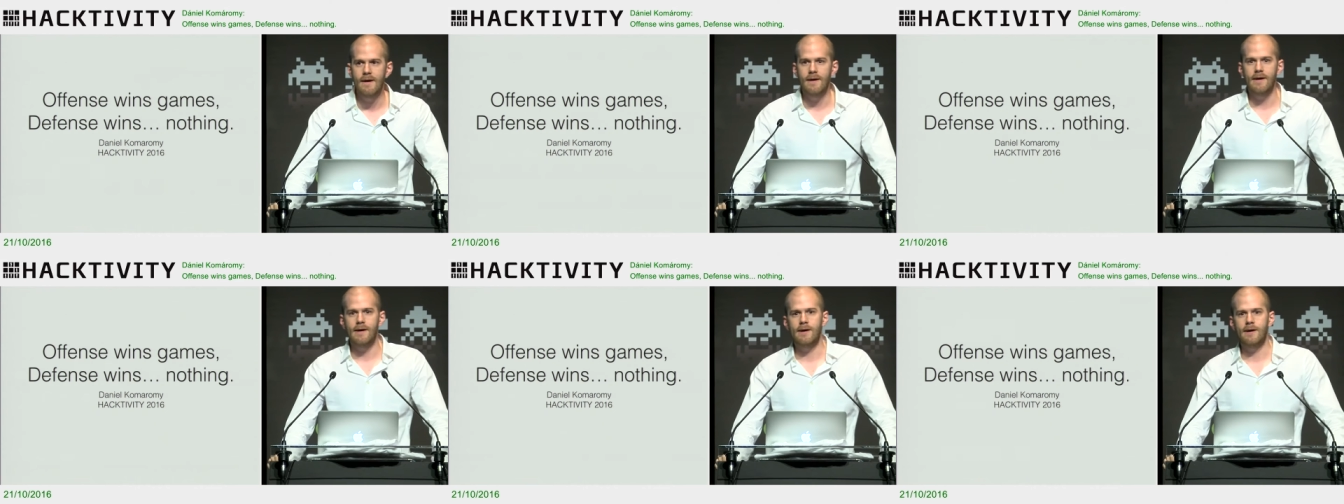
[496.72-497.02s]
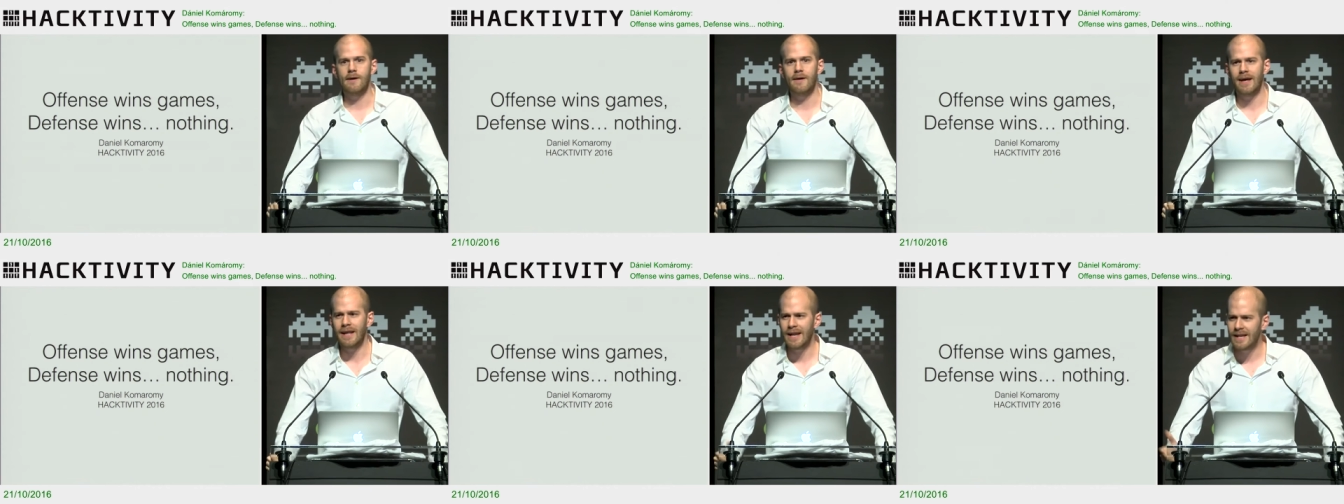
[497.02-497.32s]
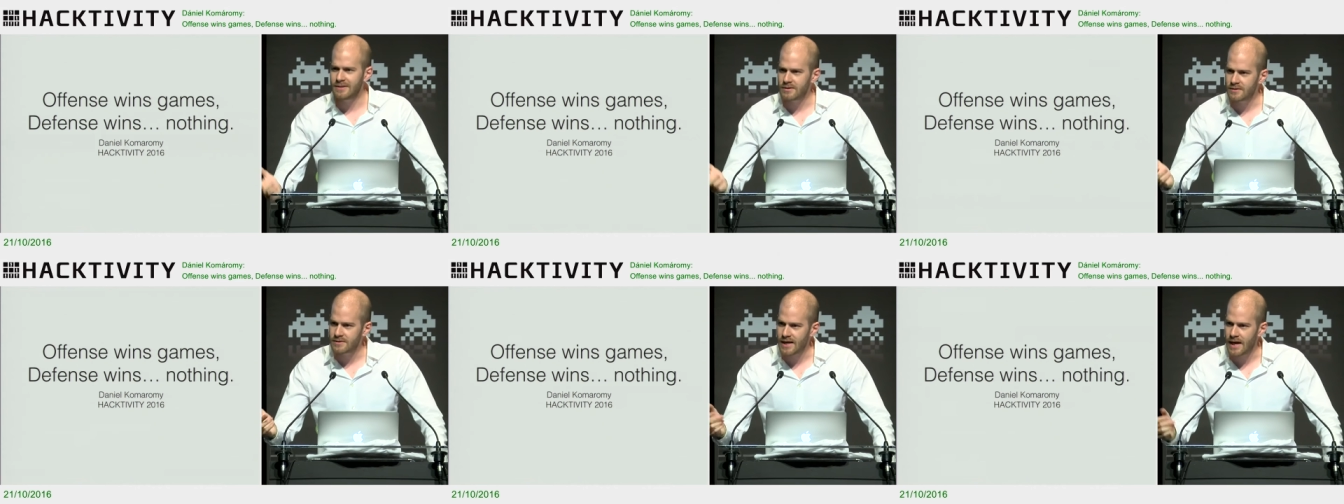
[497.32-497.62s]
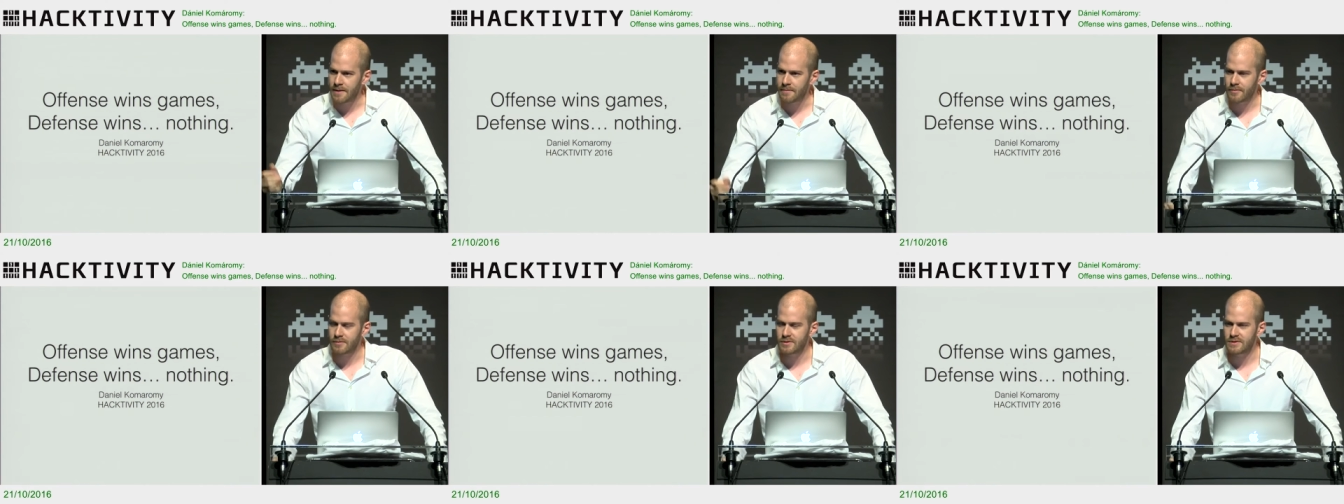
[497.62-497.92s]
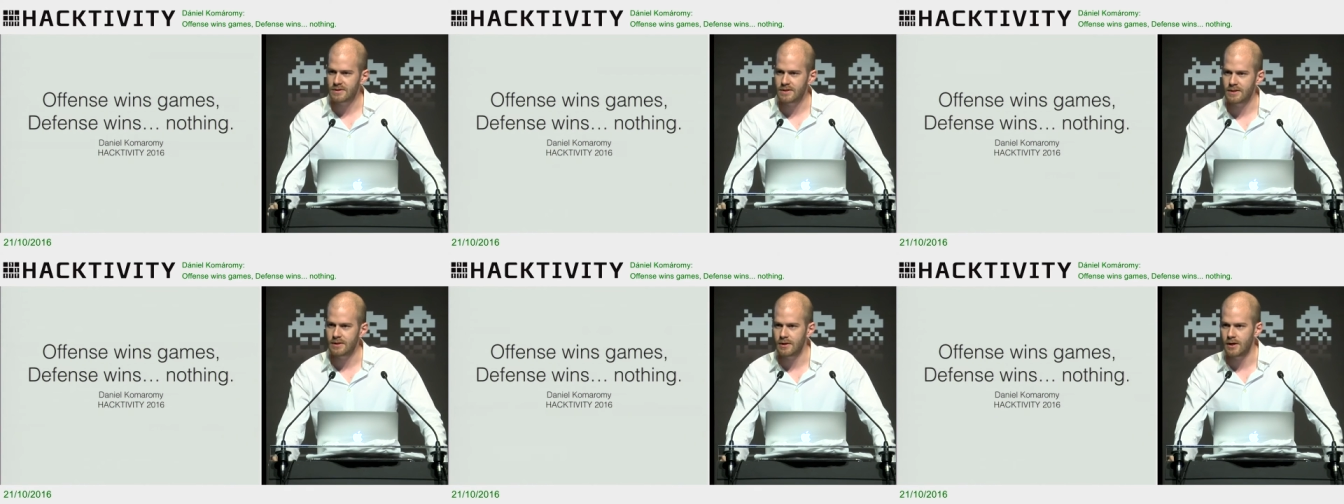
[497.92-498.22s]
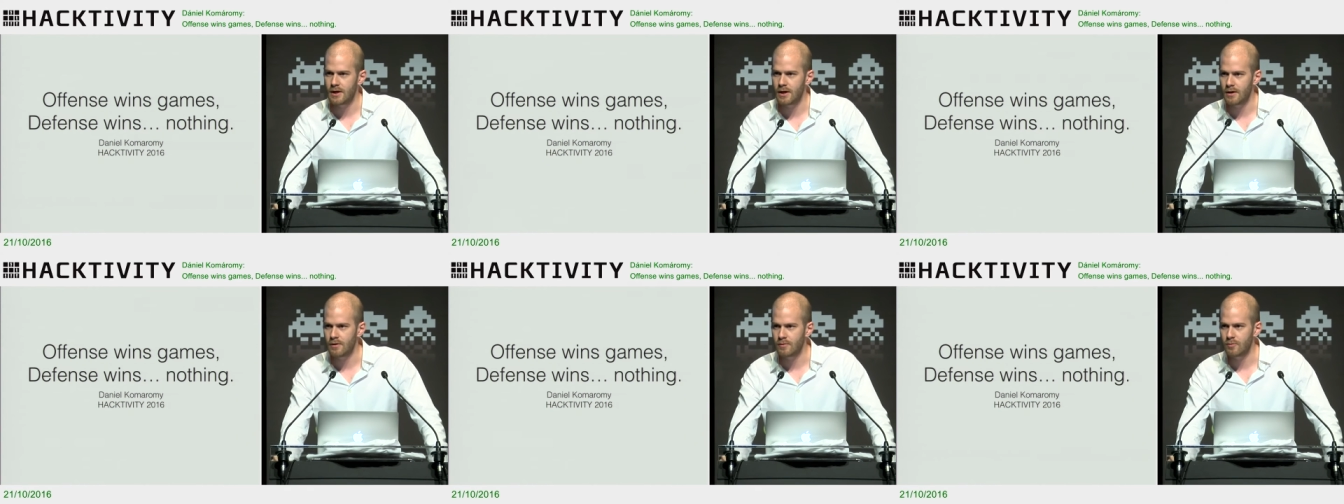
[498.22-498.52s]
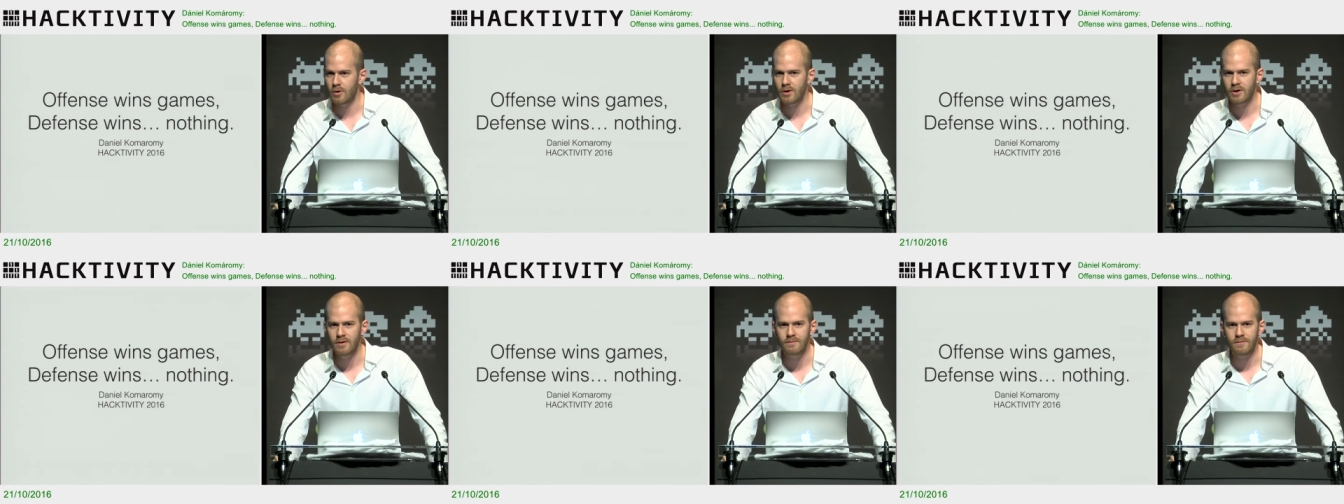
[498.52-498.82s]
And at the time, I was still
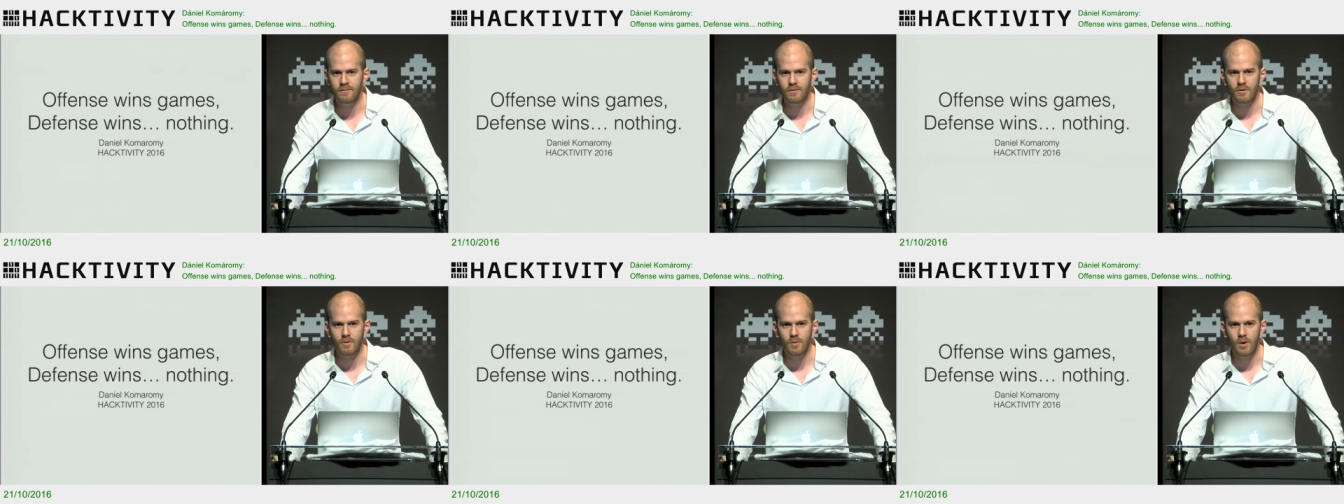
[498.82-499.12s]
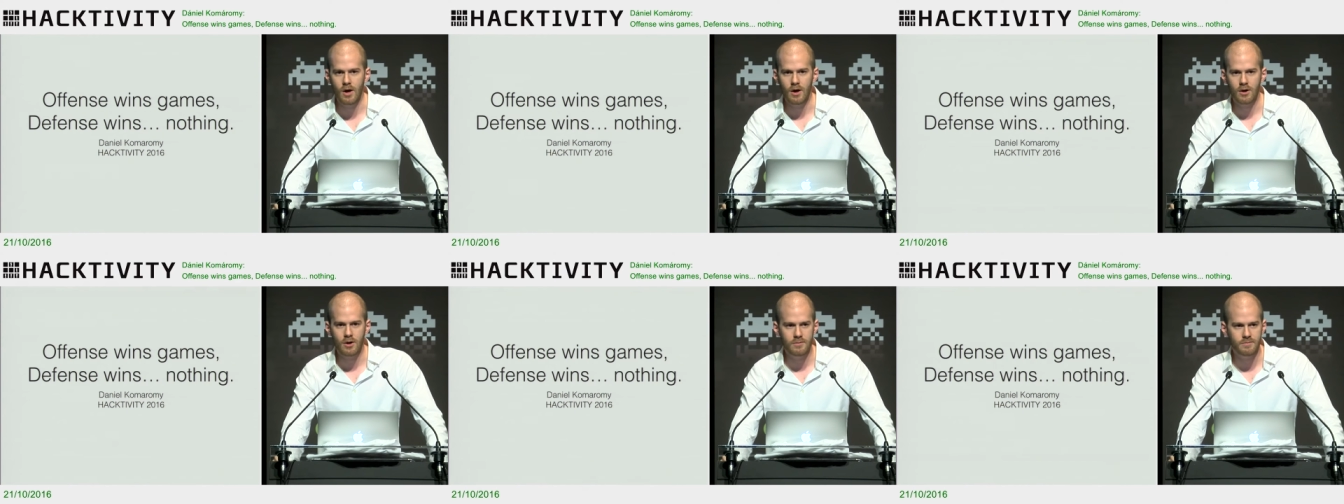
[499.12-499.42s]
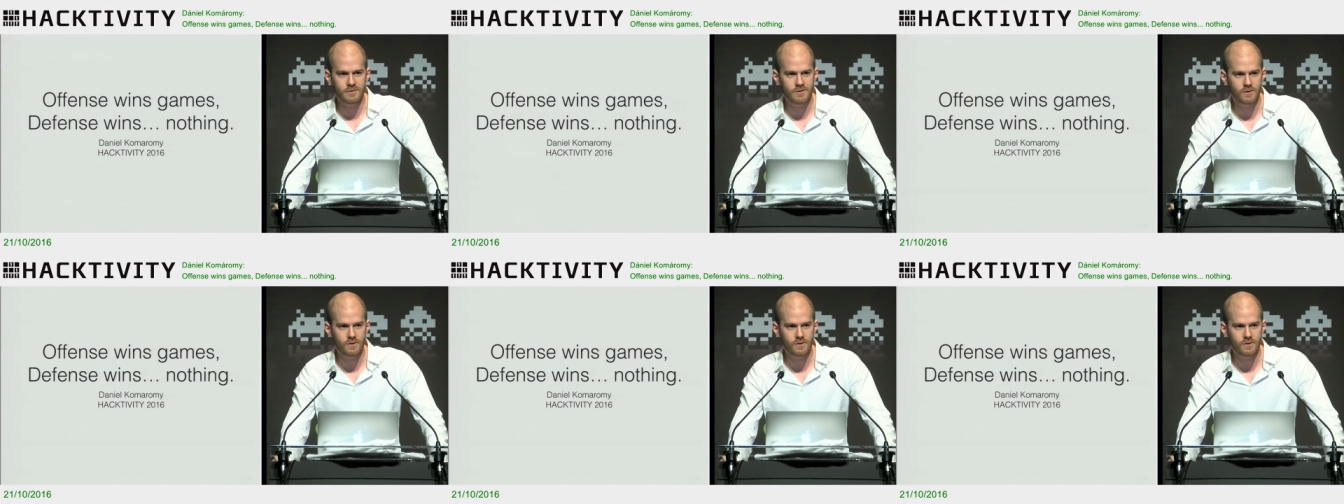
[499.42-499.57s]
working for Qualcomm,